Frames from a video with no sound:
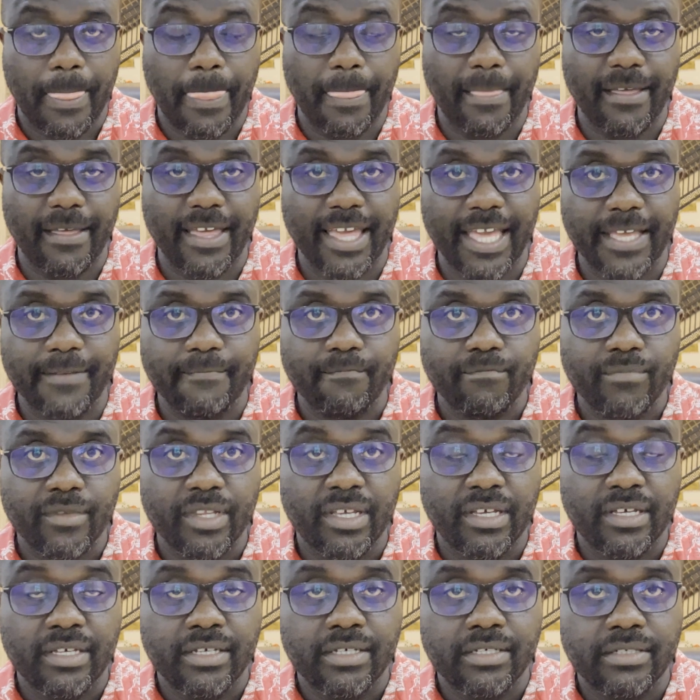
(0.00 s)
Okay,
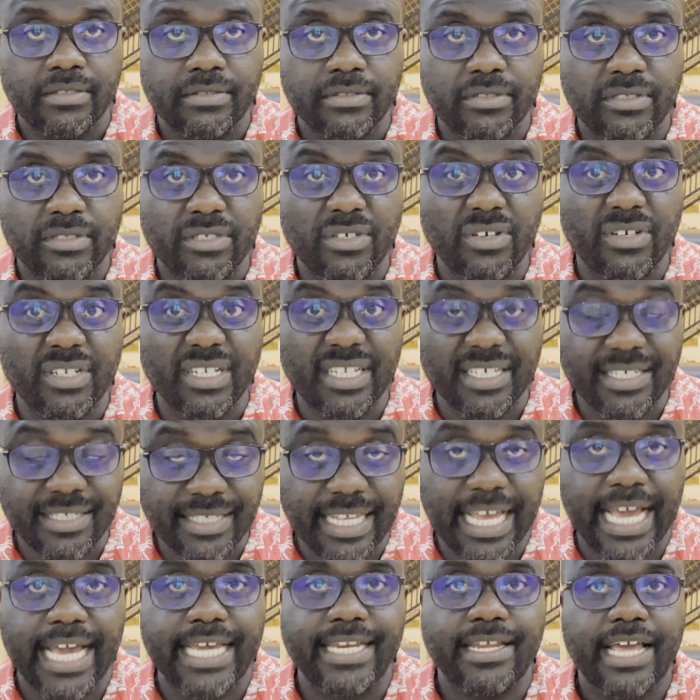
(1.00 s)
you can
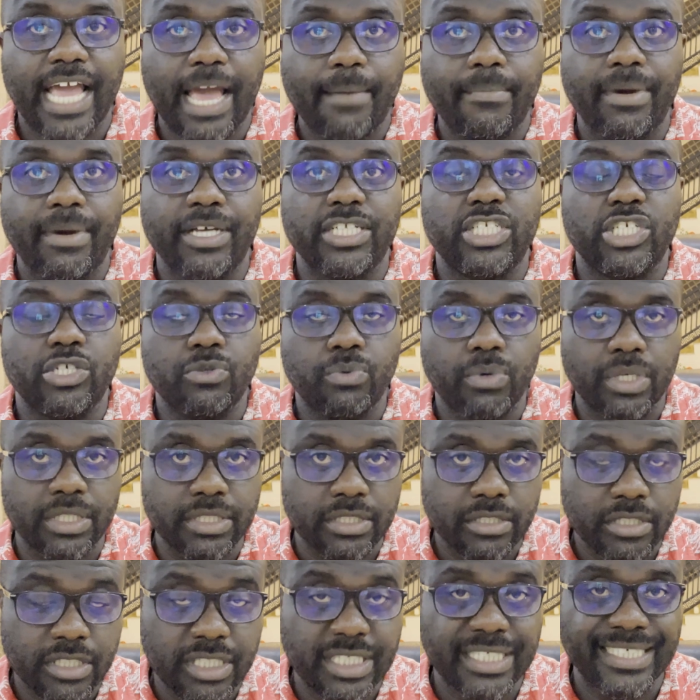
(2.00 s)
decide how much you want
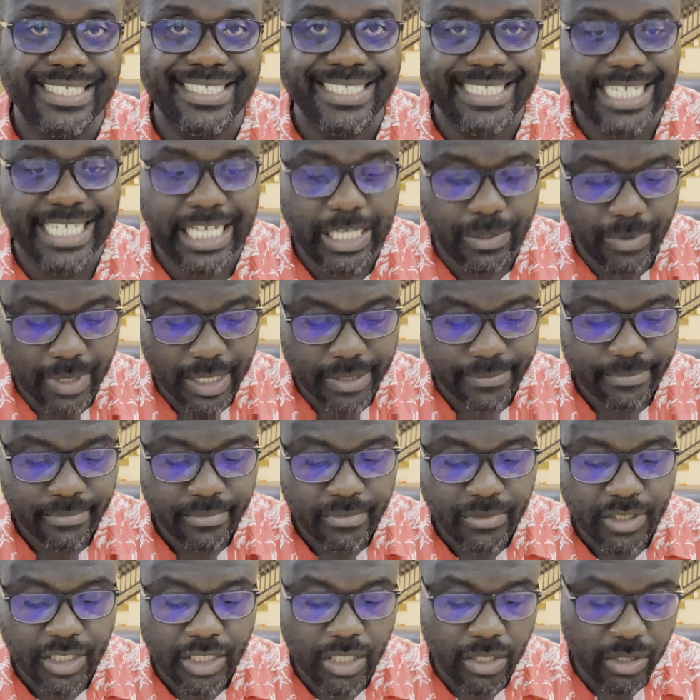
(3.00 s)
on day one.
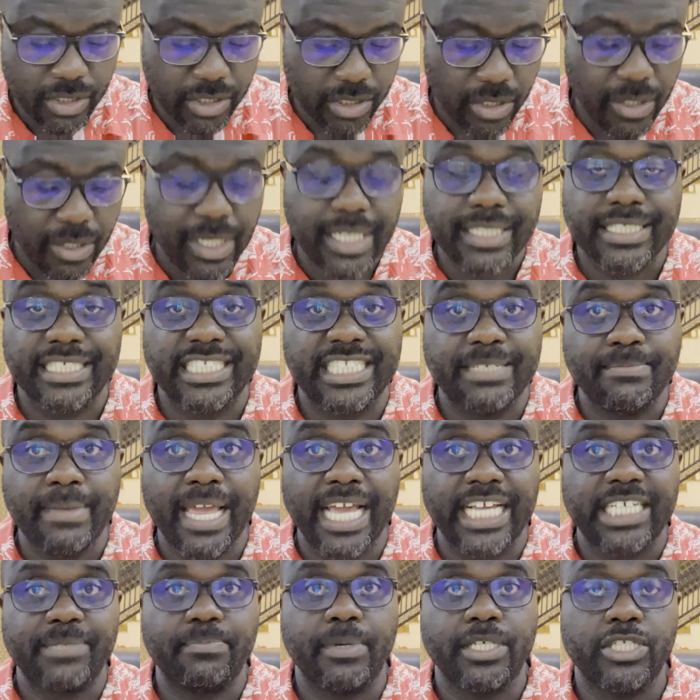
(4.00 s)
Your solar system
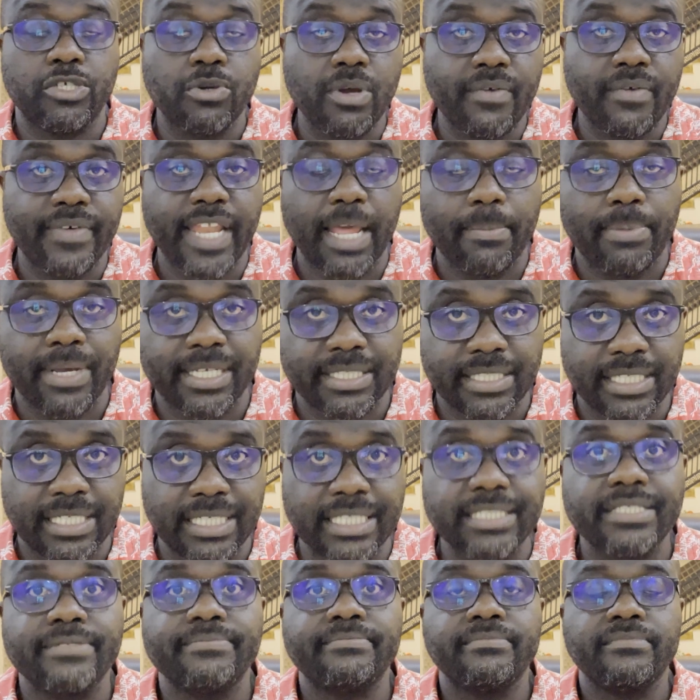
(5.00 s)
expert, whoever that person
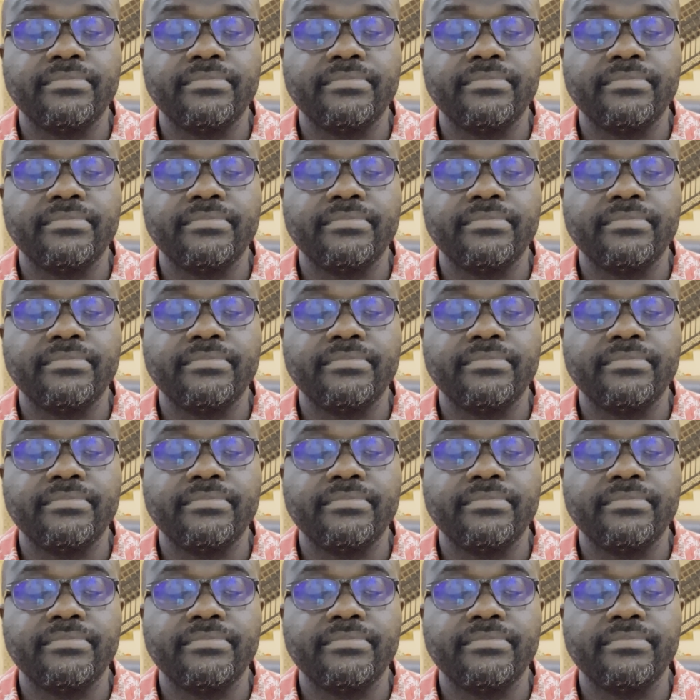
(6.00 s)
is,